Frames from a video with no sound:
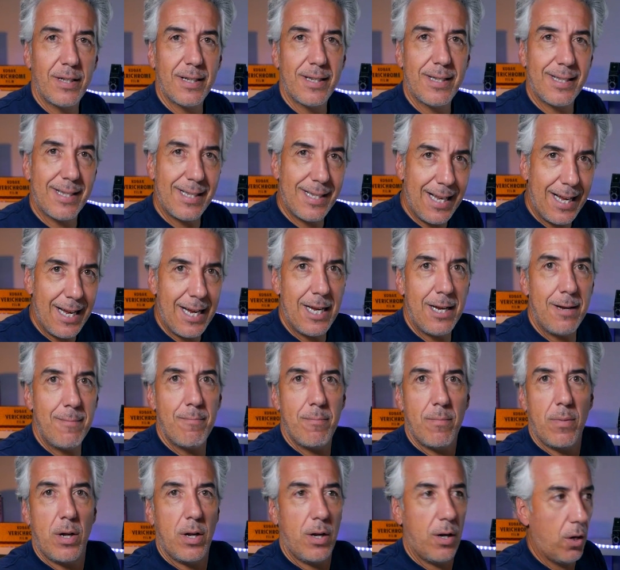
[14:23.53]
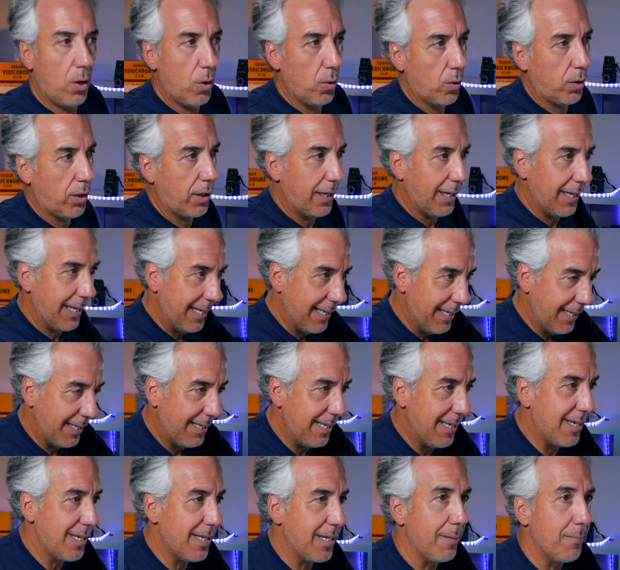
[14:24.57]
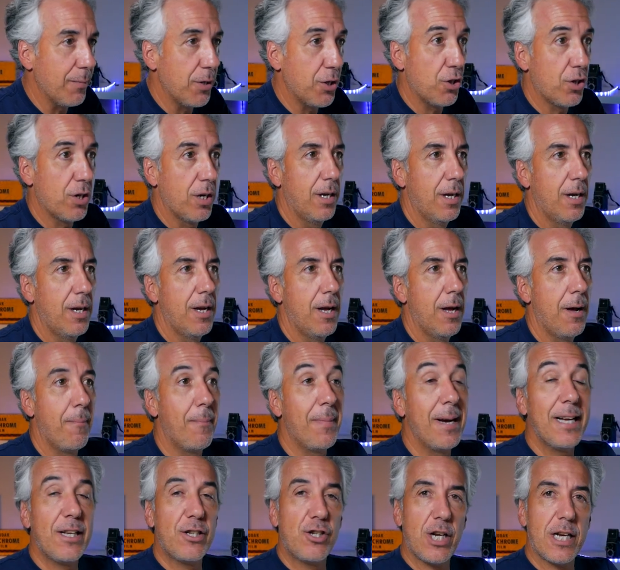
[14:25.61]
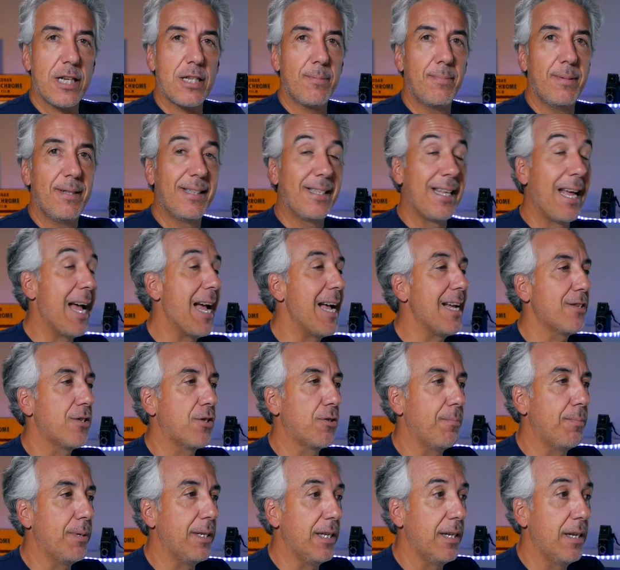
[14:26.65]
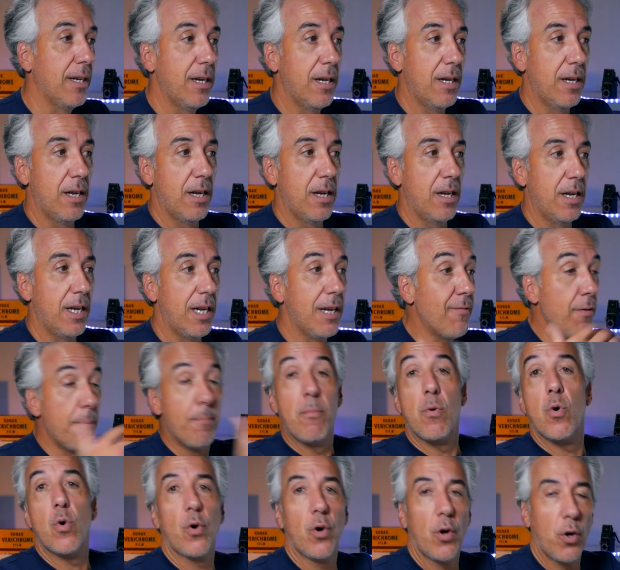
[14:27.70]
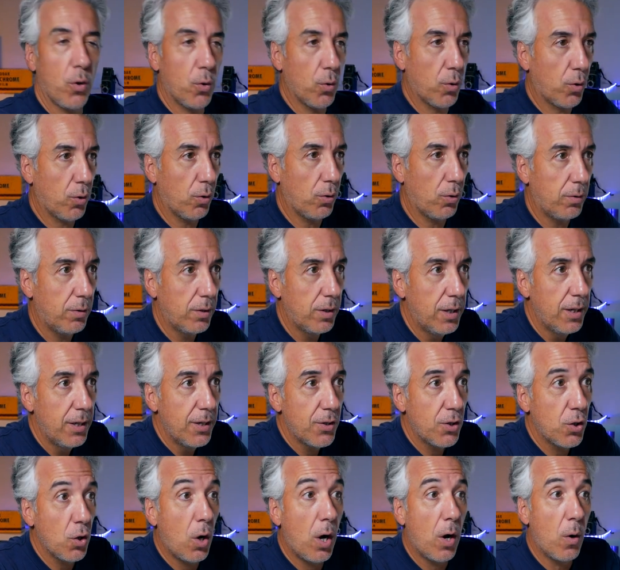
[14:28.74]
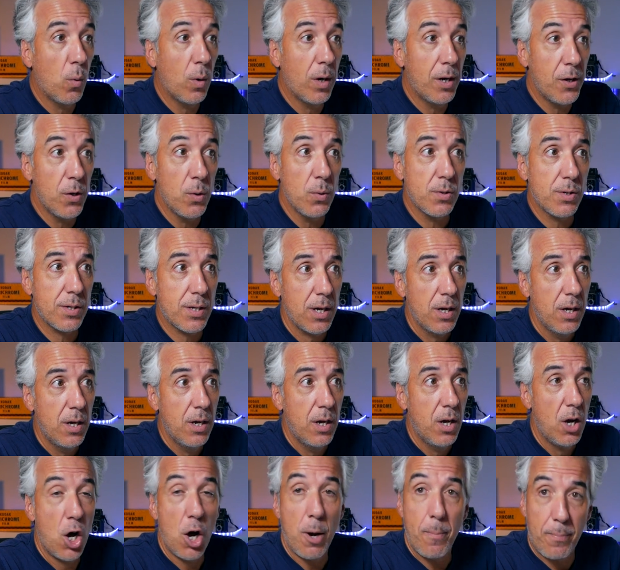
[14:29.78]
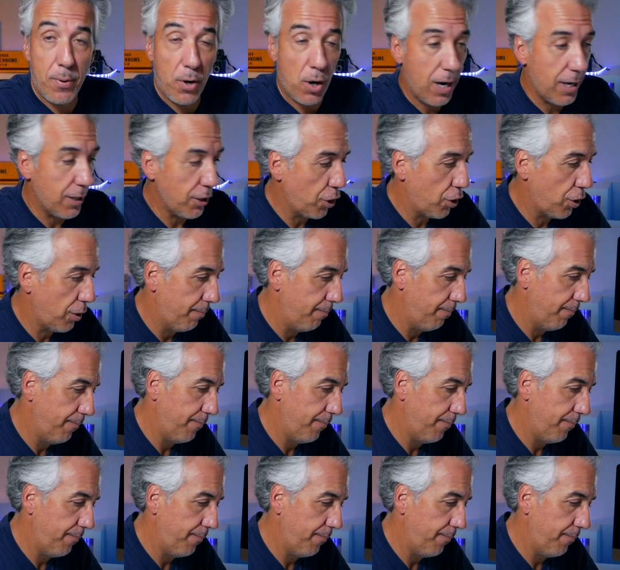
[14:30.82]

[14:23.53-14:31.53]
the same look in this image, my adjustment has to be even more local. So I will use a brush